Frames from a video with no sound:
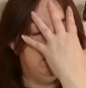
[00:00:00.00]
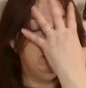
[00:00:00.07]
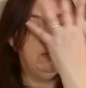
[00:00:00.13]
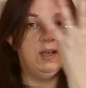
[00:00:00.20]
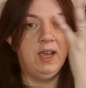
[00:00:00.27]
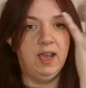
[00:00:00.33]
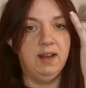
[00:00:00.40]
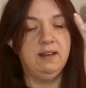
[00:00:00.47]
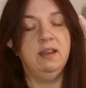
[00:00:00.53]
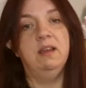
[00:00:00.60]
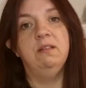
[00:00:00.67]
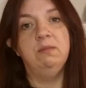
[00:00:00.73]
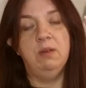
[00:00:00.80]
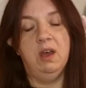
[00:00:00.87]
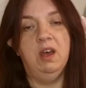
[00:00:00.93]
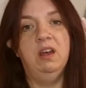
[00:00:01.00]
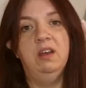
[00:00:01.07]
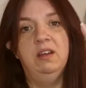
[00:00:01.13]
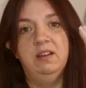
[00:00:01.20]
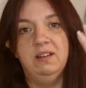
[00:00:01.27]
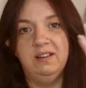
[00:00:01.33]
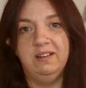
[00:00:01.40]
My head goes, well,
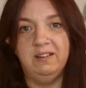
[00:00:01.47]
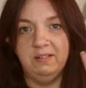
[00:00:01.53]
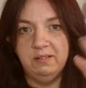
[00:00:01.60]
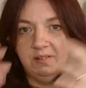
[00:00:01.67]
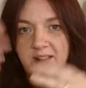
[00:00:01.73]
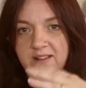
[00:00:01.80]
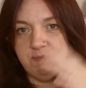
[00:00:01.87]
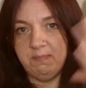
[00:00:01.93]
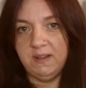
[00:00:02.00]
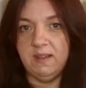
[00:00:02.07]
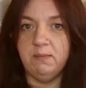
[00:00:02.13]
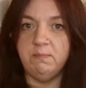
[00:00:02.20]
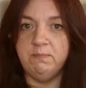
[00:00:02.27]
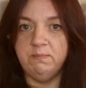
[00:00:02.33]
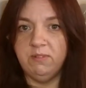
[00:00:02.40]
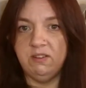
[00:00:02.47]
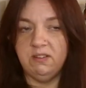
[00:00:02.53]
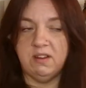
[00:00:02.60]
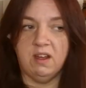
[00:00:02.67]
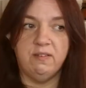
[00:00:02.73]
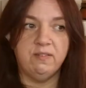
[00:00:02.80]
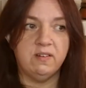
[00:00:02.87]
let's be
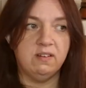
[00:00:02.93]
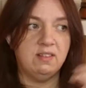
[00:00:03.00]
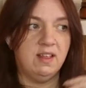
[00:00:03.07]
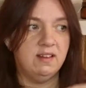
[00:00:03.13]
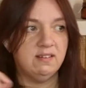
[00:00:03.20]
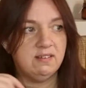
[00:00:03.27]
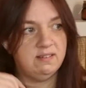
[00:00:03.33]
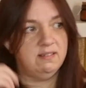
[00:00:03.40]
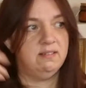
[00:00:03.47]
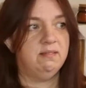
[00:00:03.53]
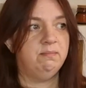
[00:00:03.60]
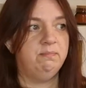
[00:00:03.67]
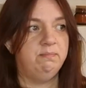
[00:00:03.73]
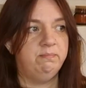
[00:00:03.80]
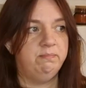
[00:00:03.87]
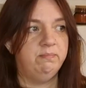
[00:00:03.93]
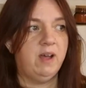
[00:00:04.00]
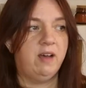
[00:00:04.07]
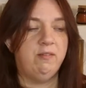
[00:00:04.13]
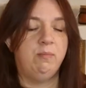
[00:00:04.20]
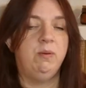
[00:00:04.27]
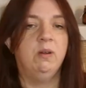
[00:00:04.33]
stuffed, let's
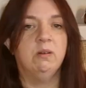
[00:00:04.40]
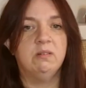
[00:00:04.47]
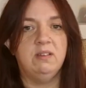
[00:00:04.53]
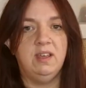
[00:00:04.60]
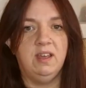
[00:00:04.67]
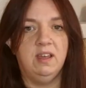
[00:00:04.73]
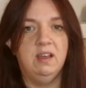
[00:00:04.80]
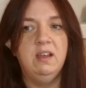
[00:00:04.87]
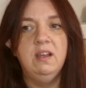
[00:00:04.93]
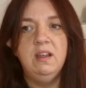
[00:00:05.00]
have a blocked ear.